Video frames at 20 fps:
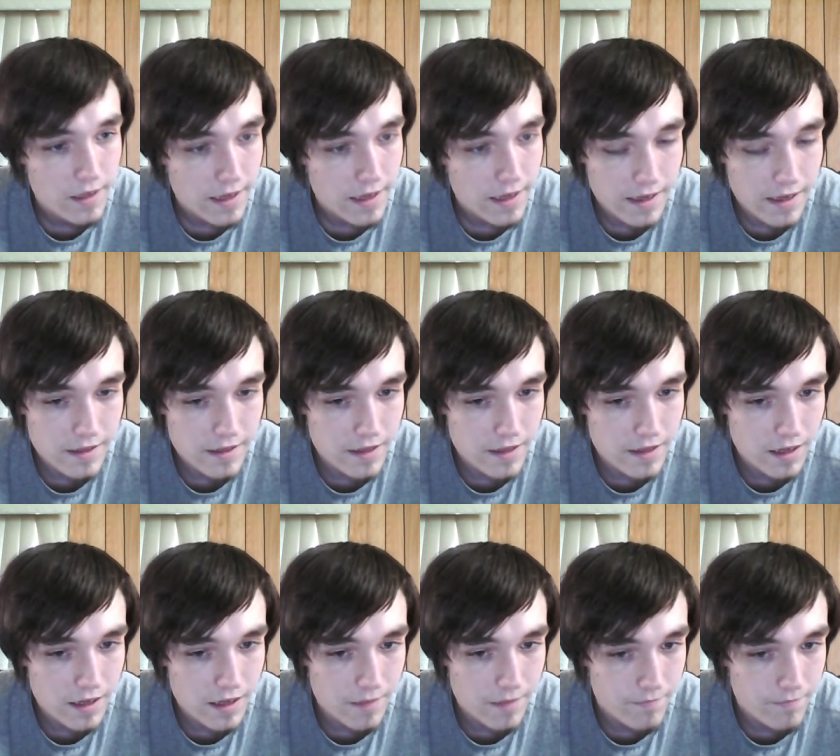And,
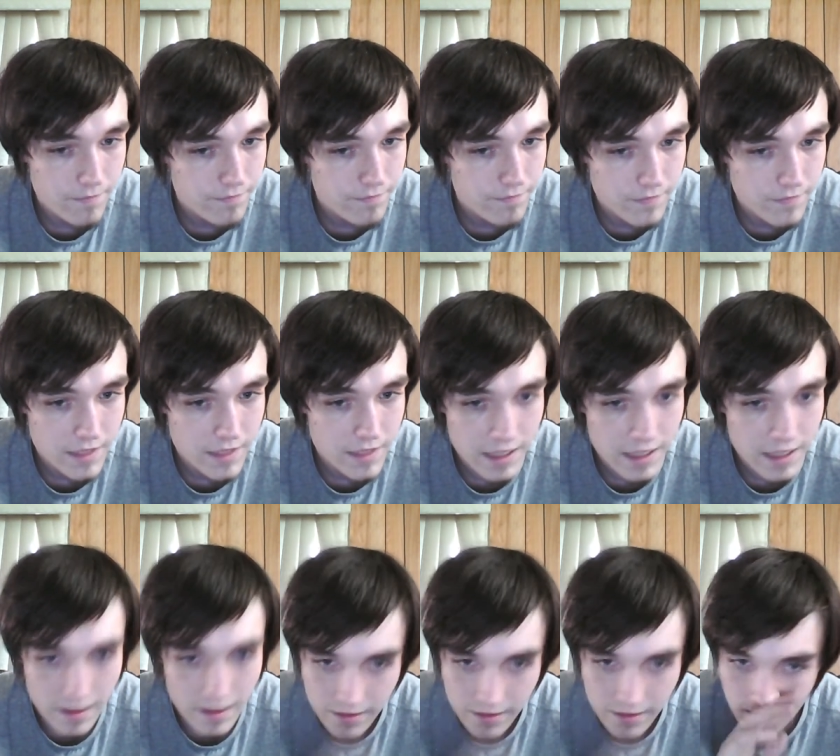uh, yeah,
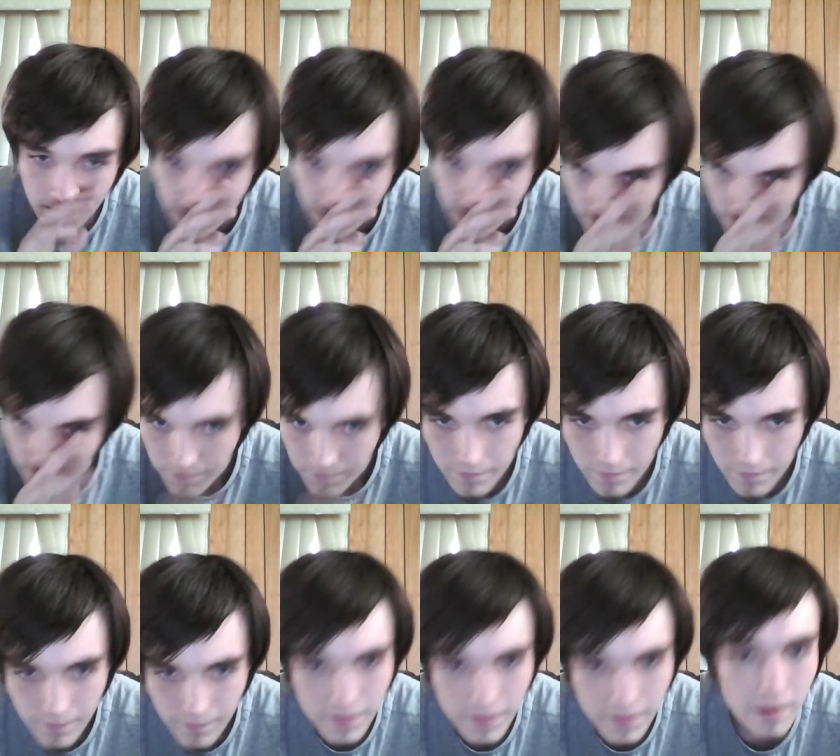it's awesome.
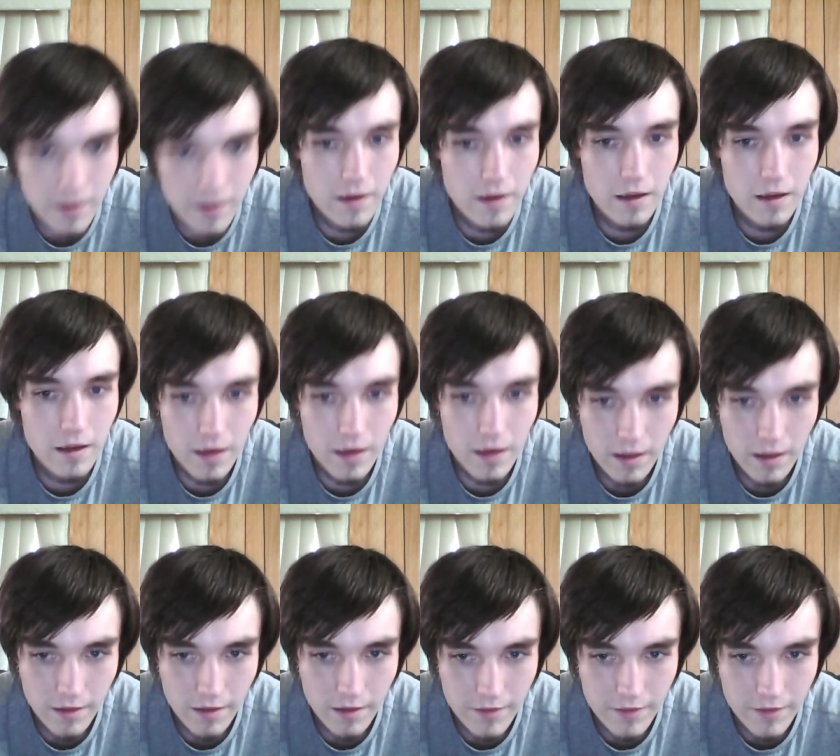I
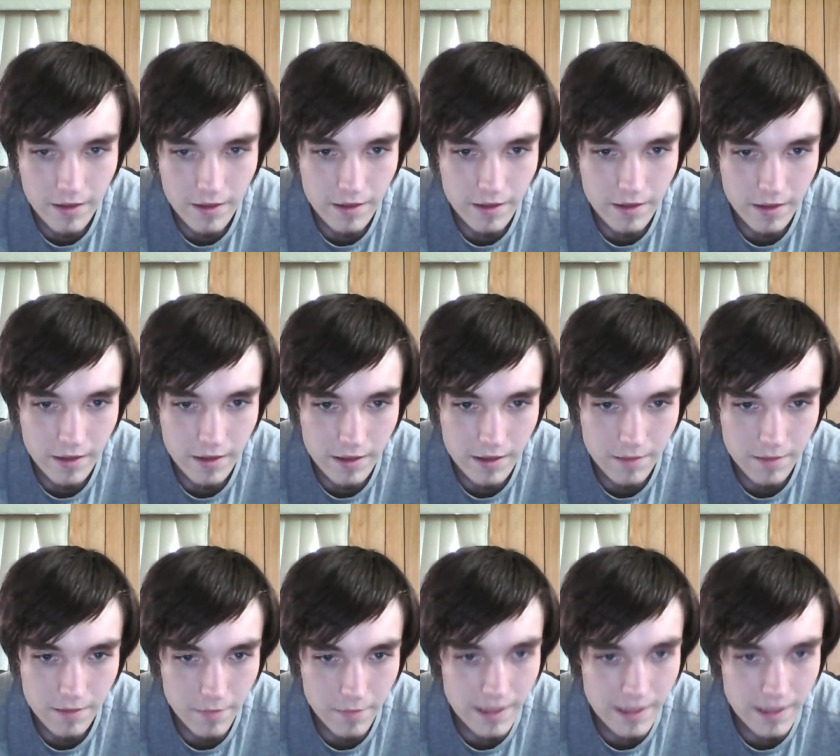love it. It's
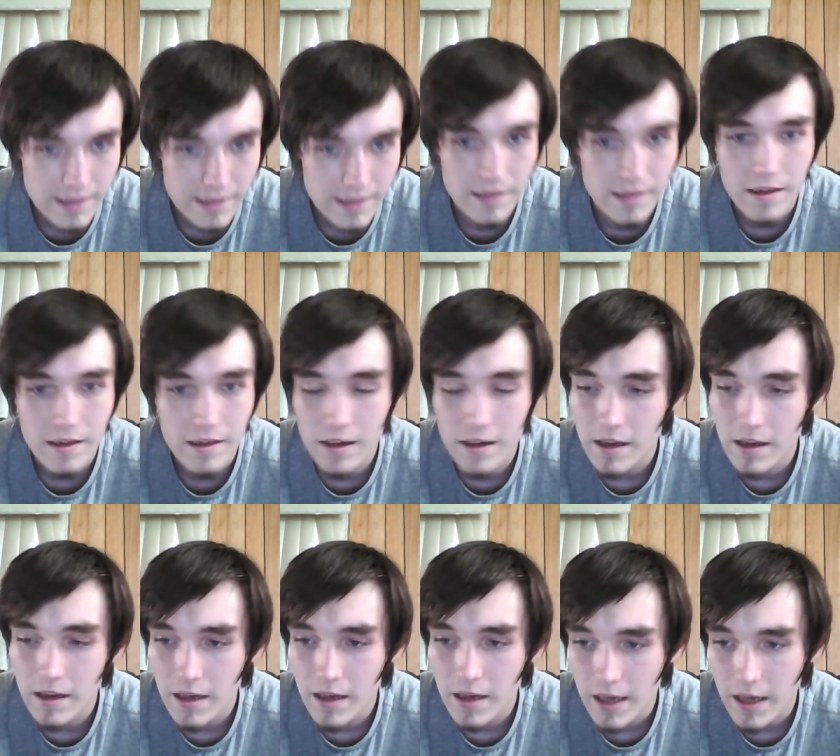amazing
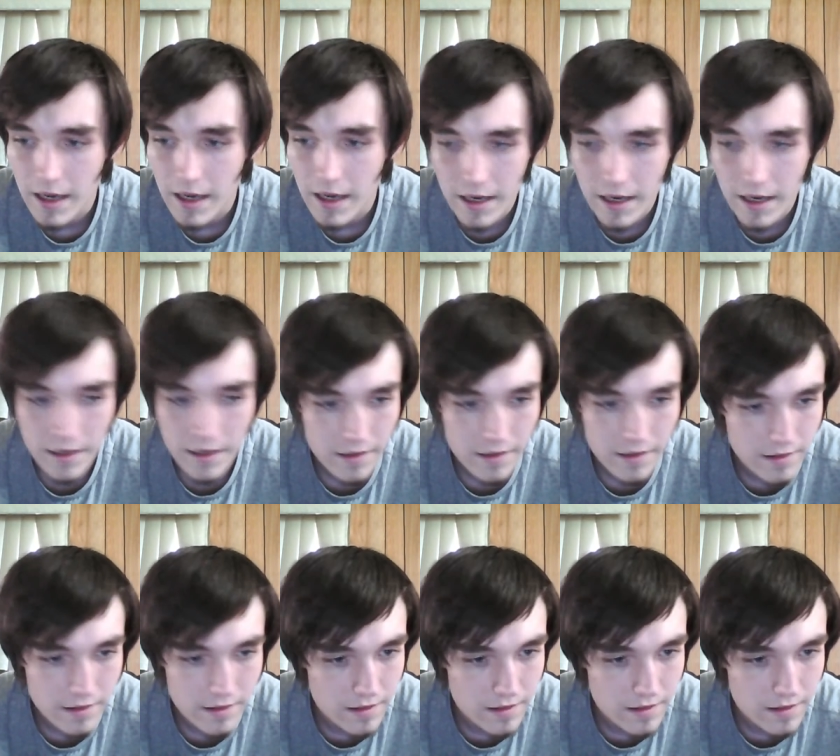and
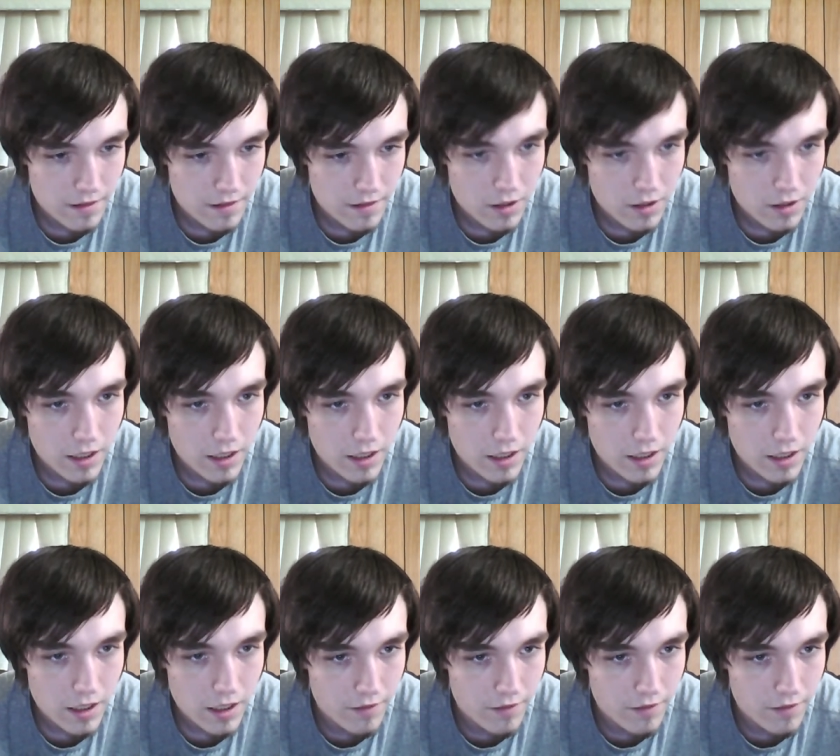I
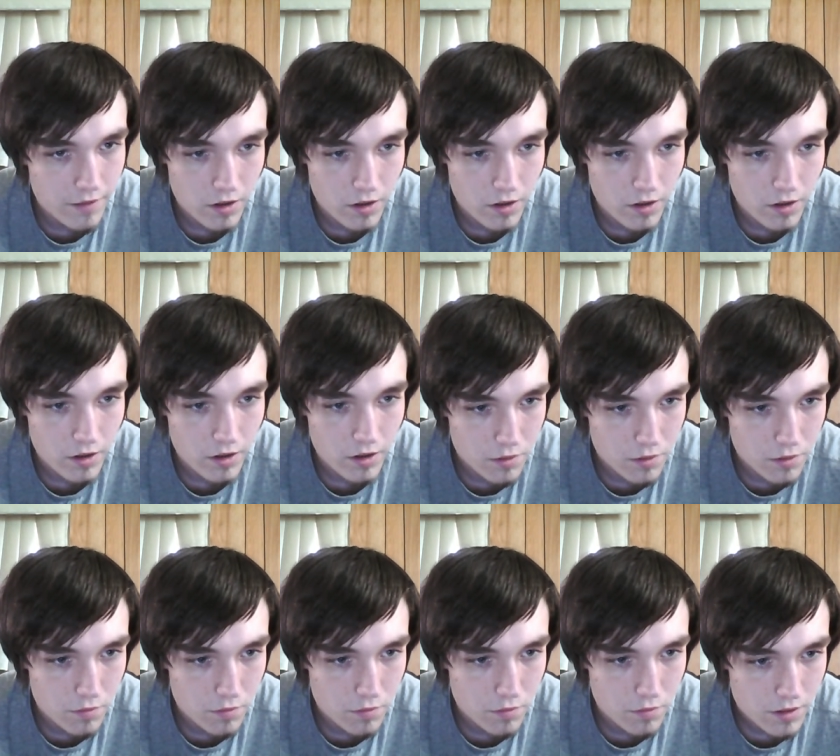love all of
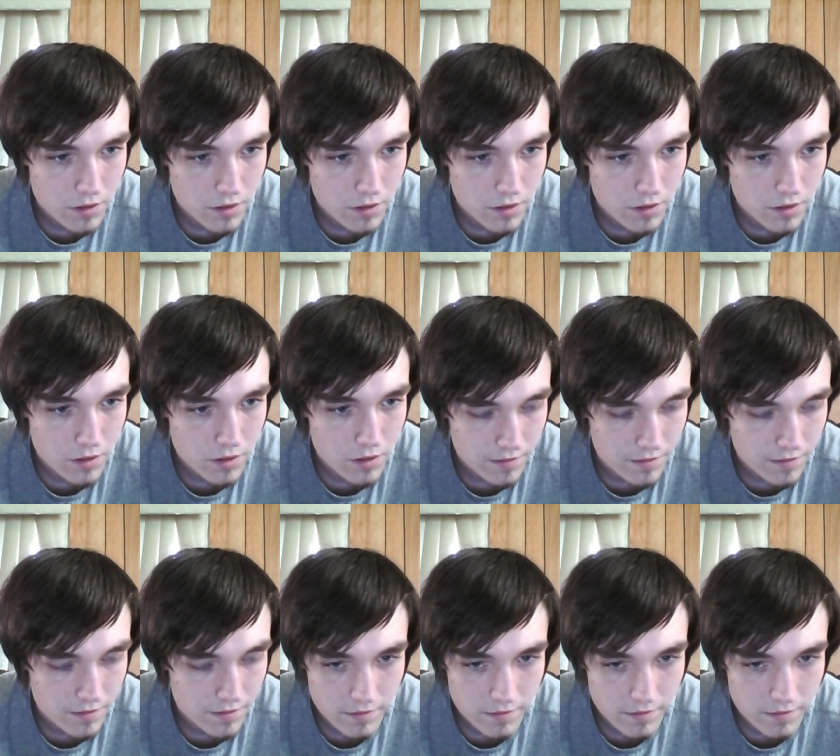you. You guys are
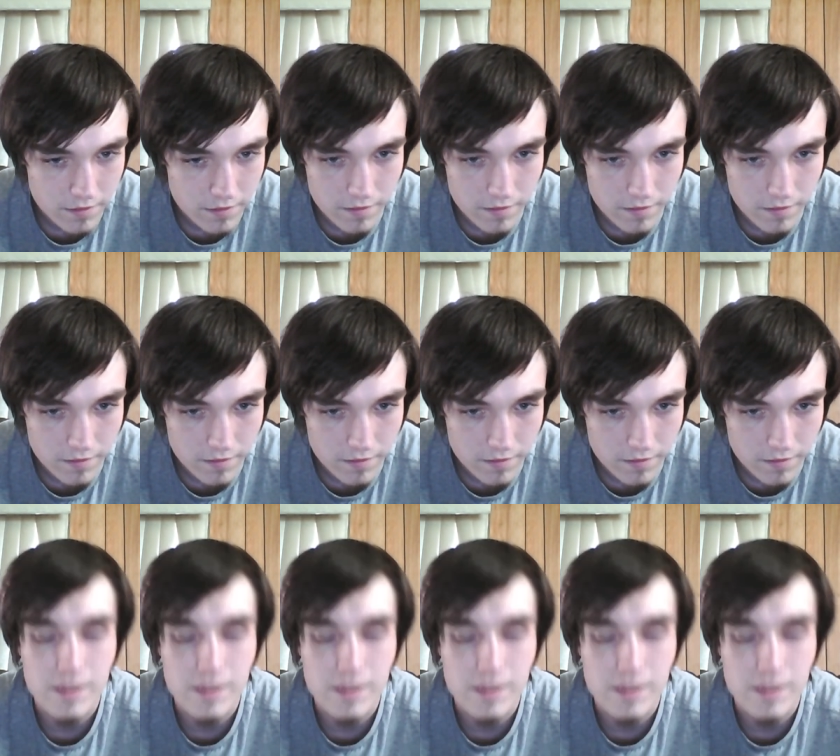
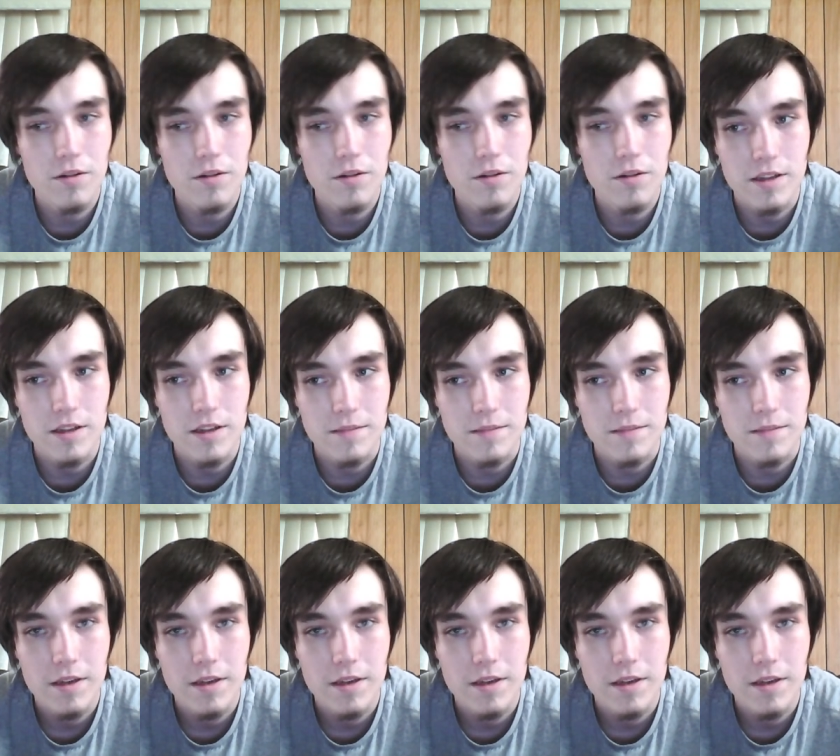just so awesome.